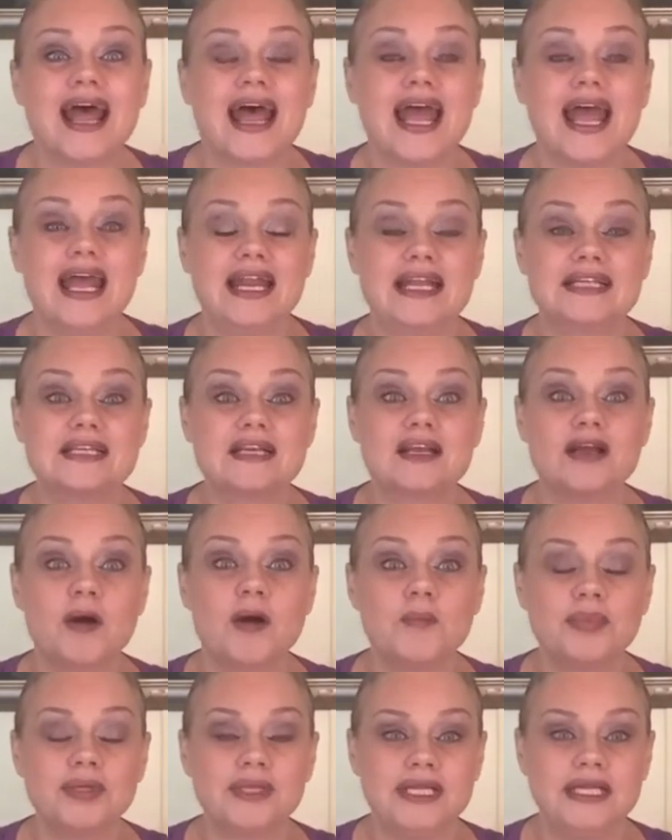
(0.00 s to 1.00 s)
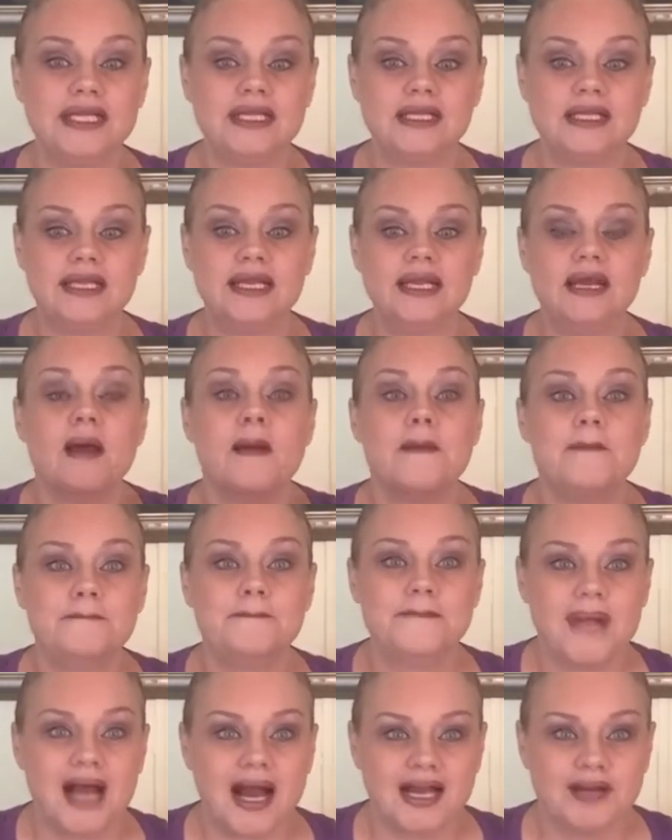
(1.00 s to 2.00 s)
And it's completely
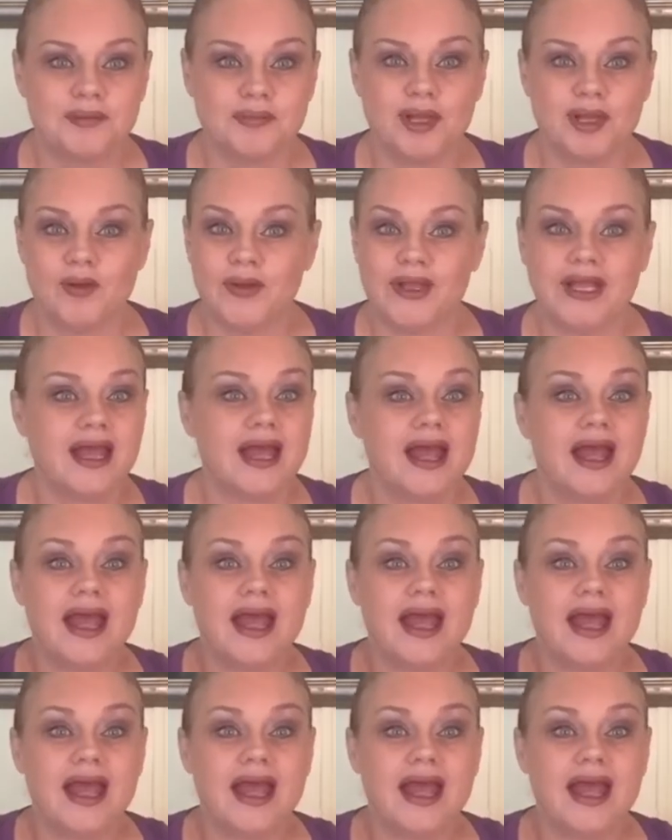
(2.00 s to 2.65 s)
mind-blowing.